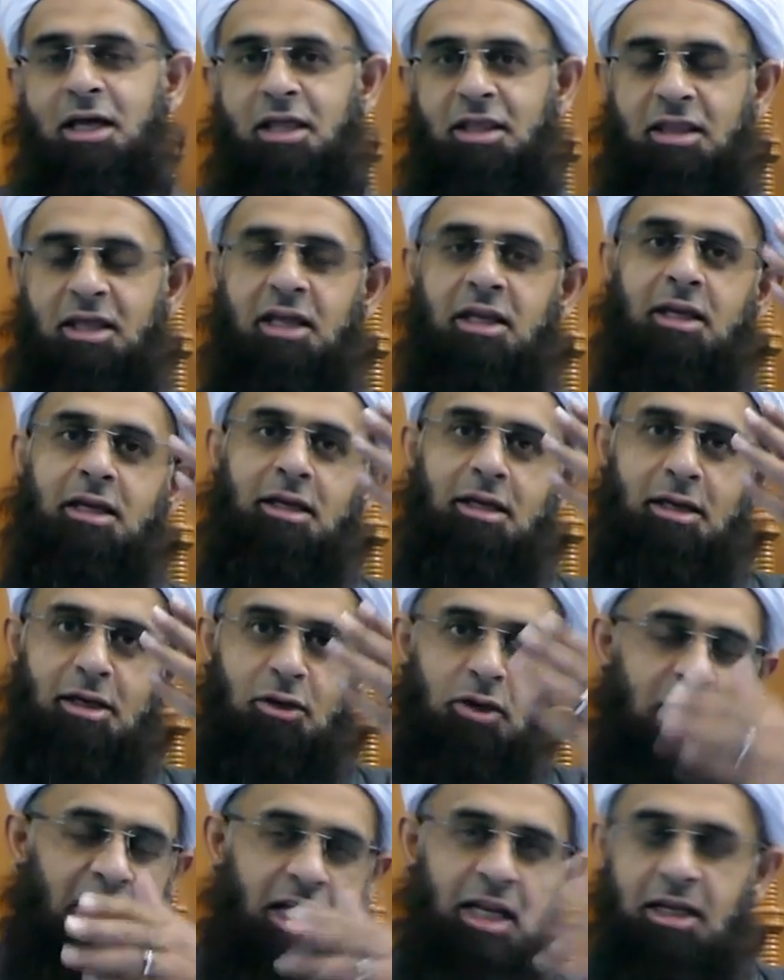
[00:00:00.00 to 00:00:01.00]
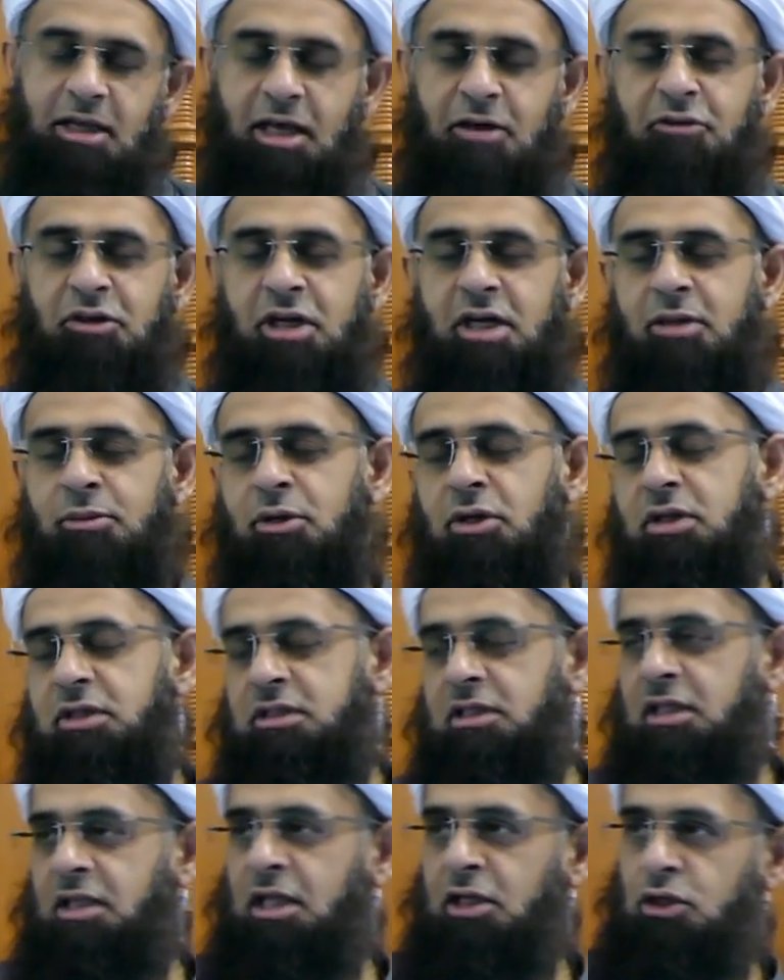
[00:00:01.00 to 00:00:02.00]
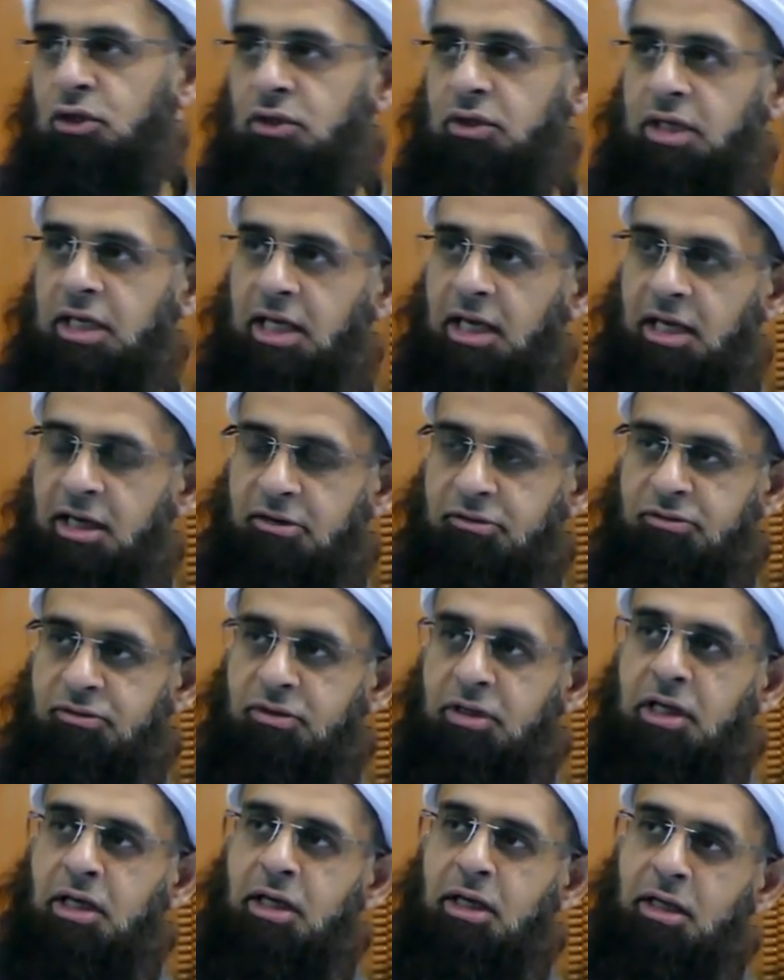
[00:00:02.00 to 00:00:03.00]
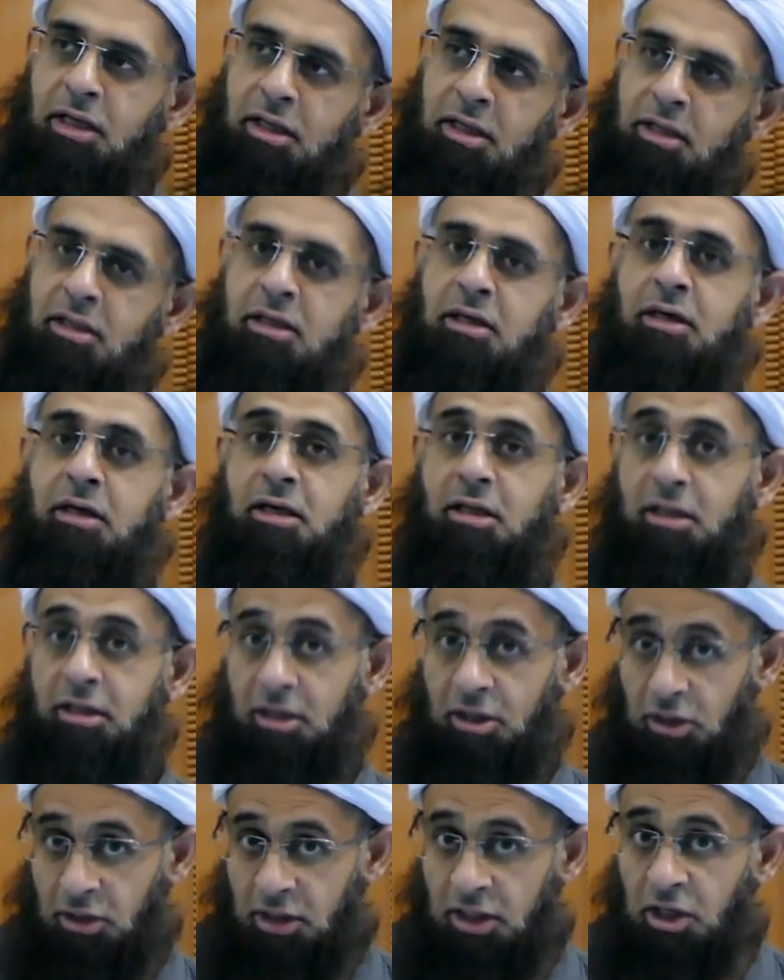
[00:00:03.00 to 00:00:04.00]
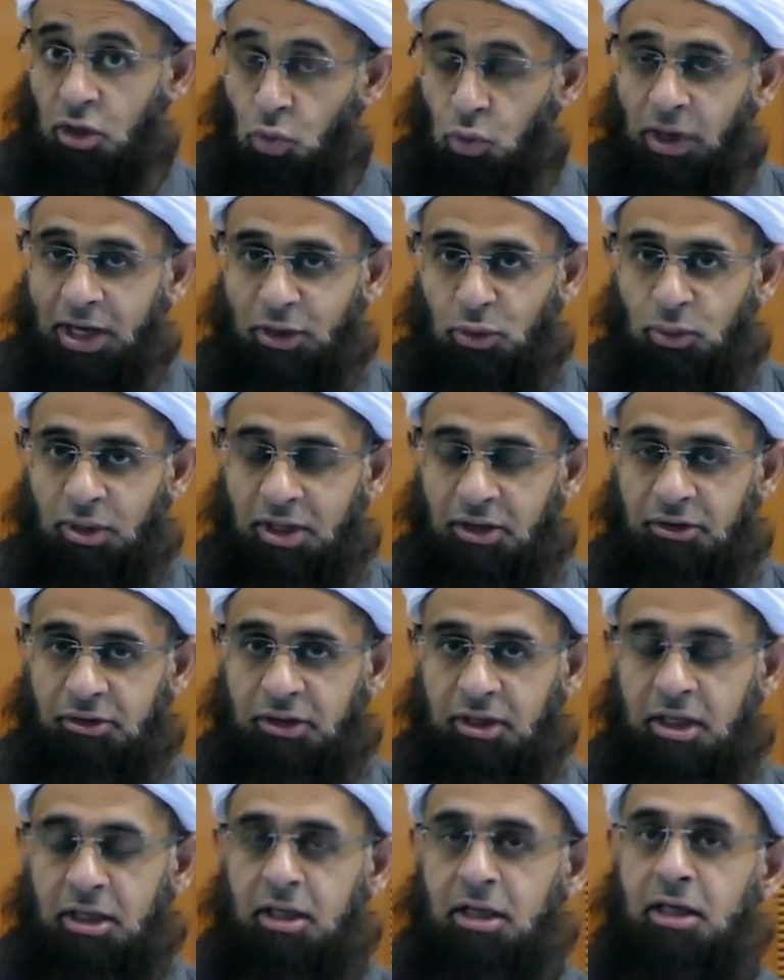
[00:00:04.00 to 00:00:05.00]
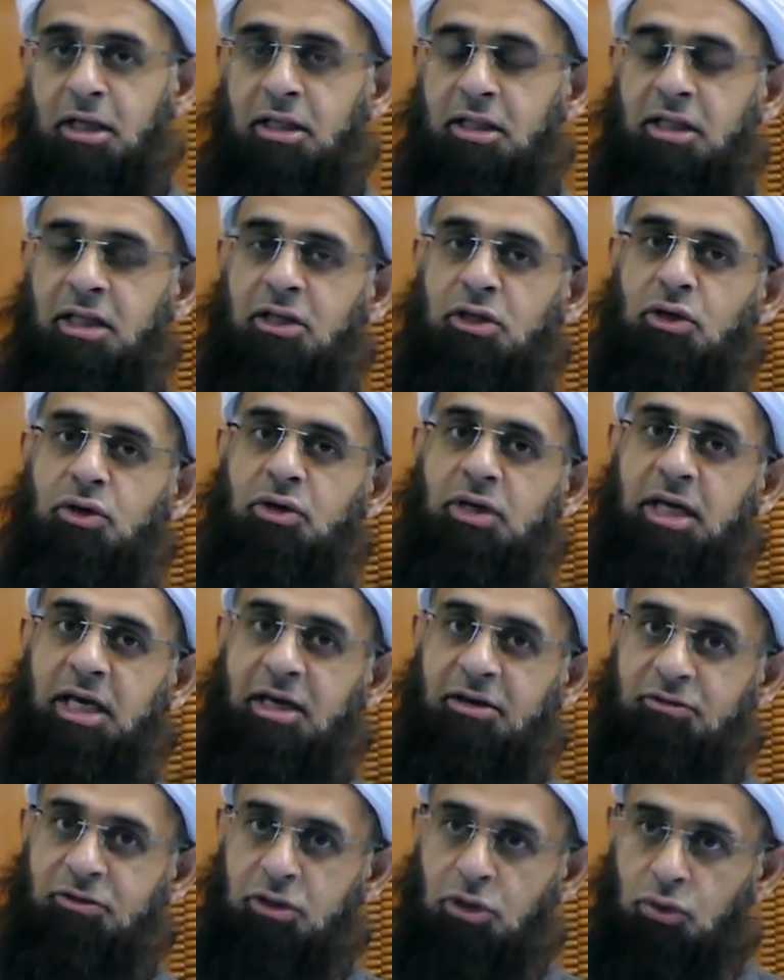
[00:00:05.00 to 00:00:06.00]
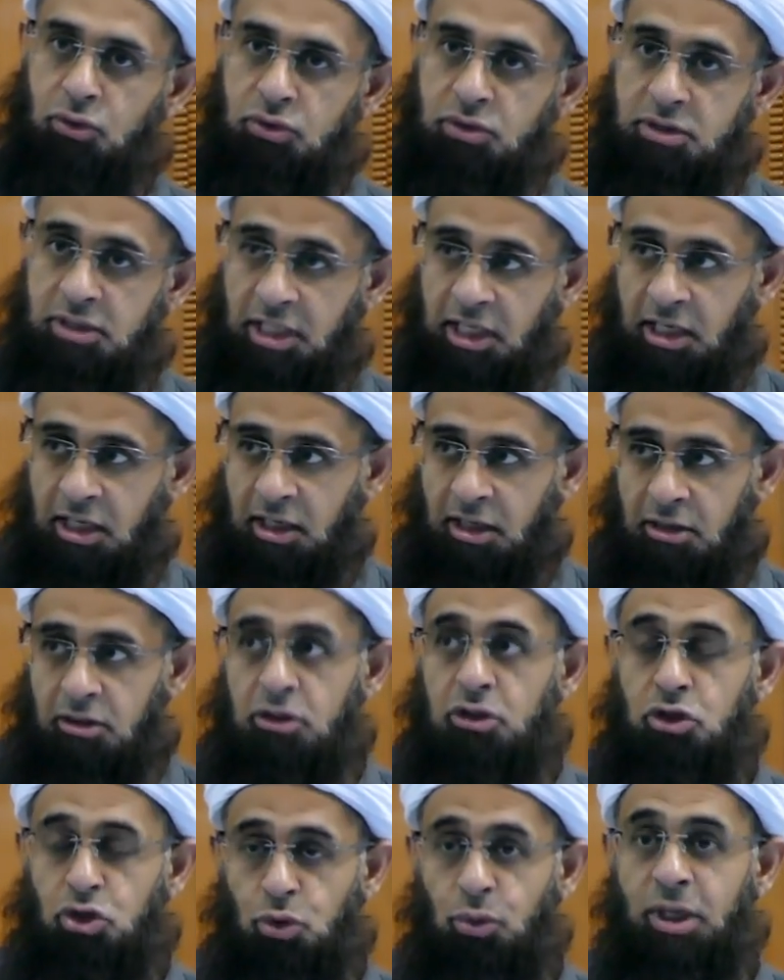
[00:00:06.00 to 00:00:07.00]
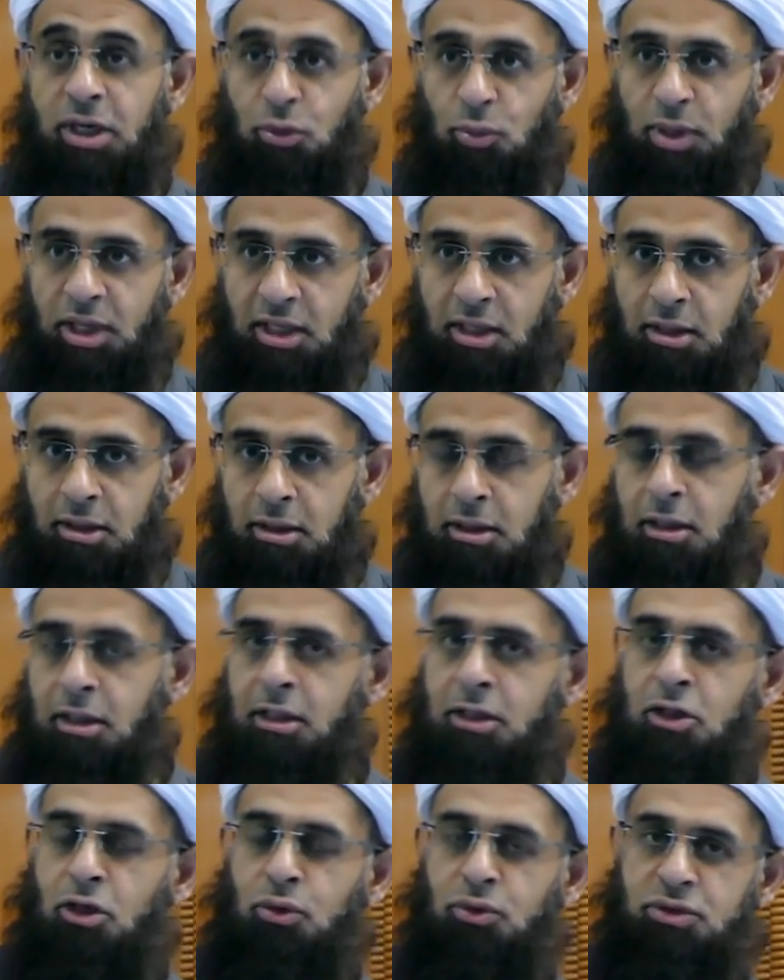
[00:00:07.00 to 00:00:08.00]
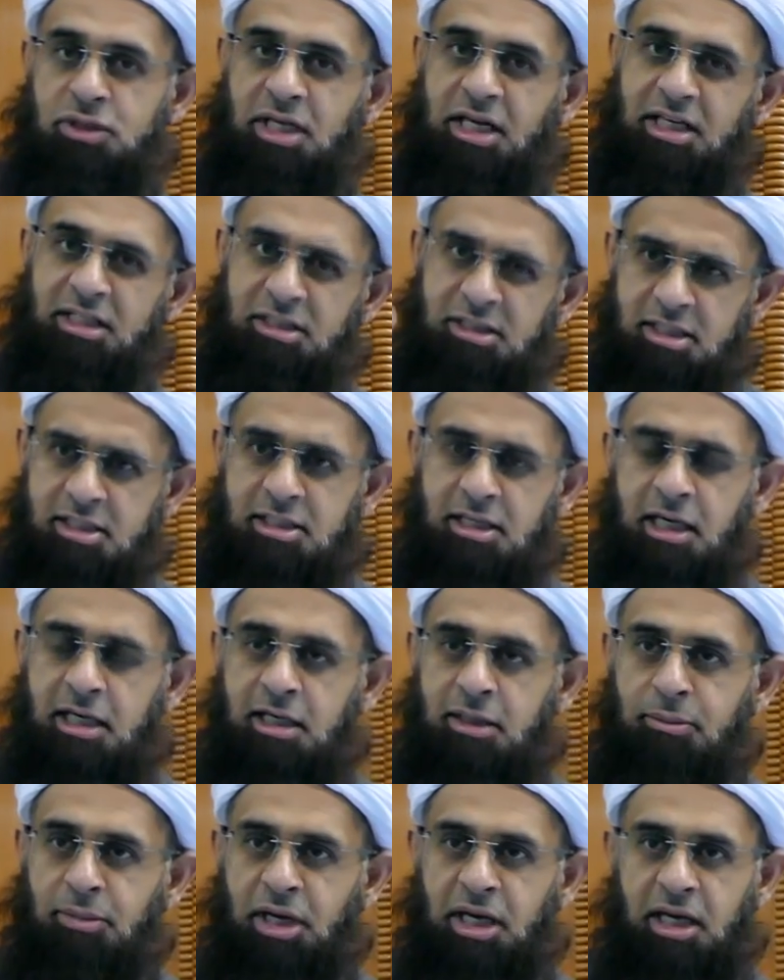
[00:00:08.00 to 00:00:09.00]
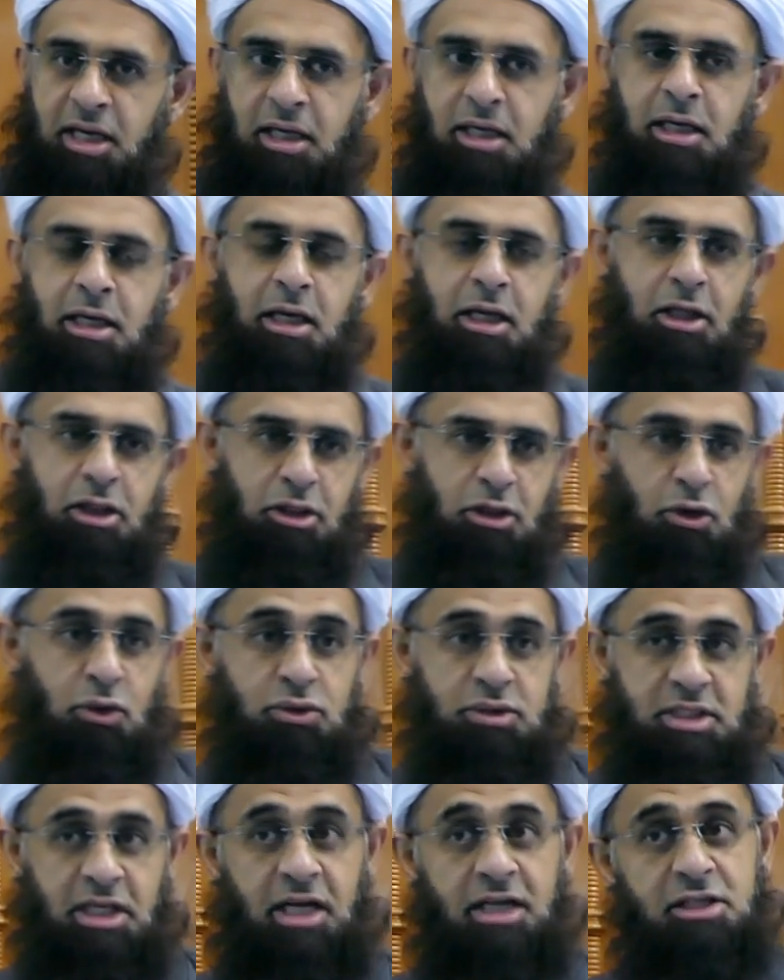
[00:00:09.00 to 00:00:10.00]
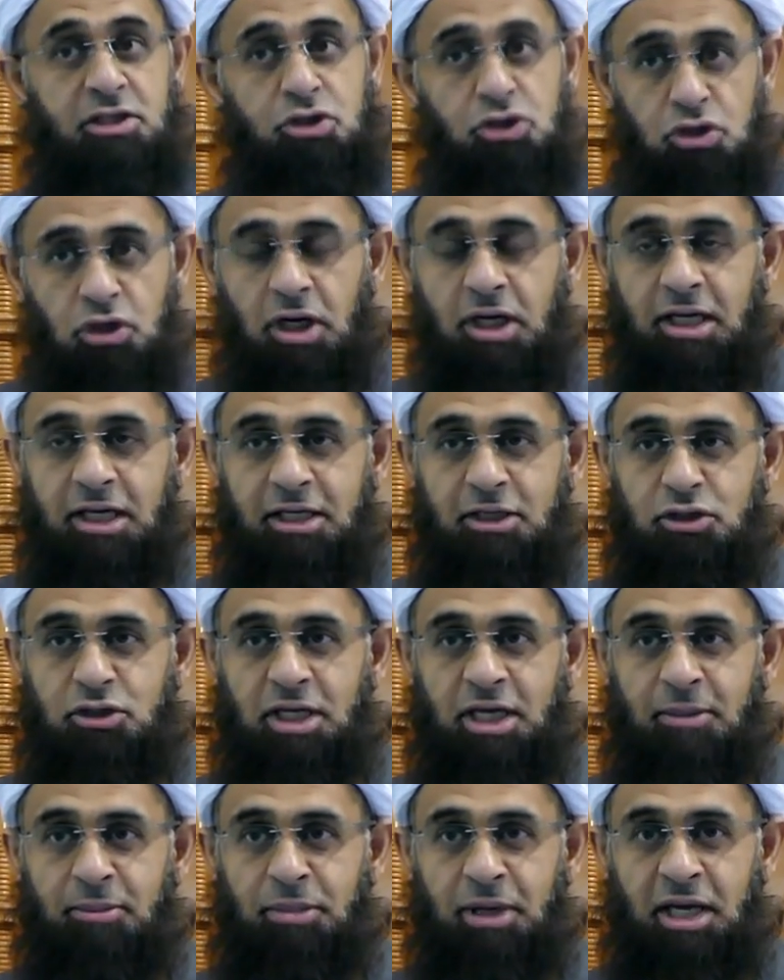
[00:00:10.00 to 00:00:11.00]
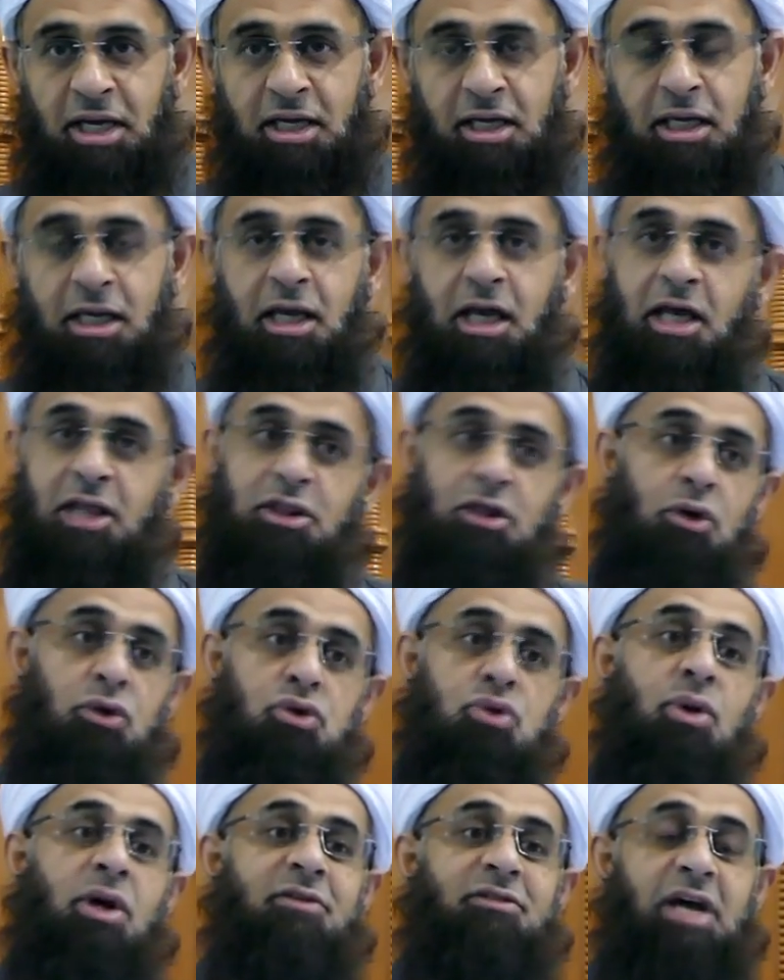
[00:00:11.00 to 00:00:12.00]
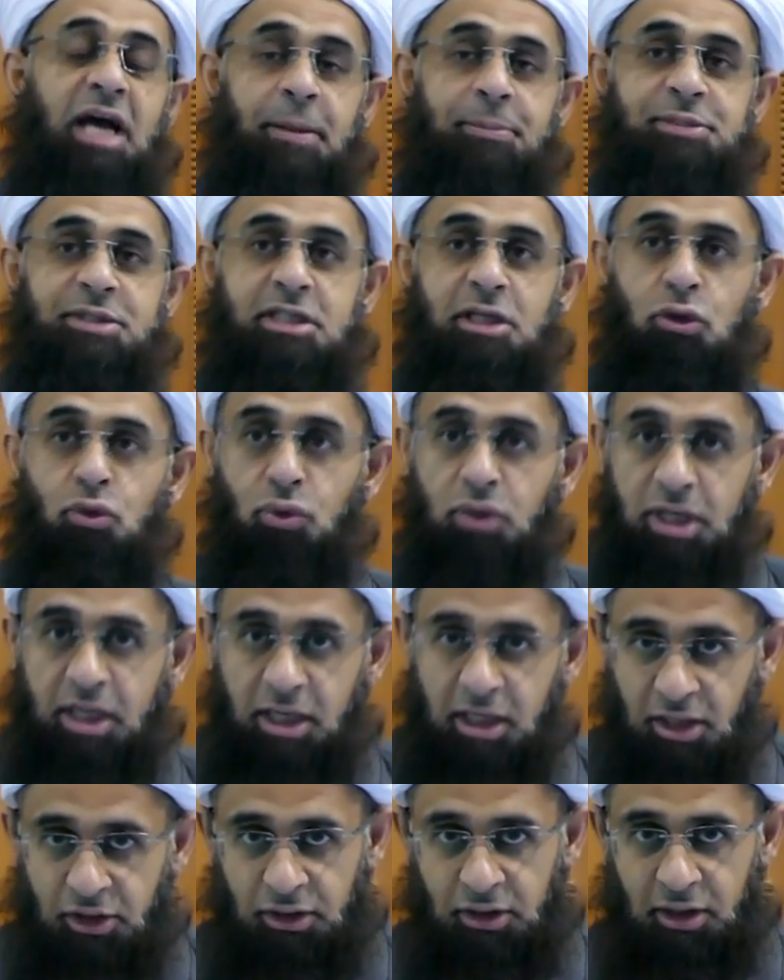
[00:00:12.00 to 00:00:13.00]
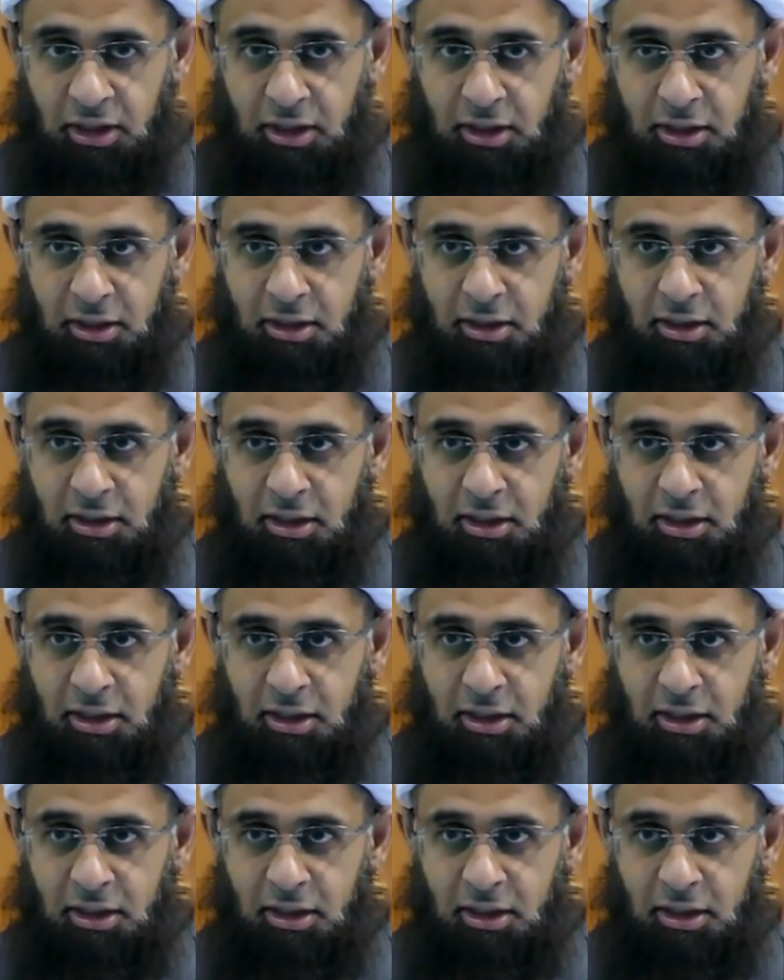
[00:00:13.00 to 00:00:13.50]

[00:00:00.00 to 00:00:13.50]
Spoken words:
Then in every community, then you're going to have the quite wealthy, then you're going to have those that are doing well, those that are just getting by, those that are struggling to get by, and those who have absolutely nothing,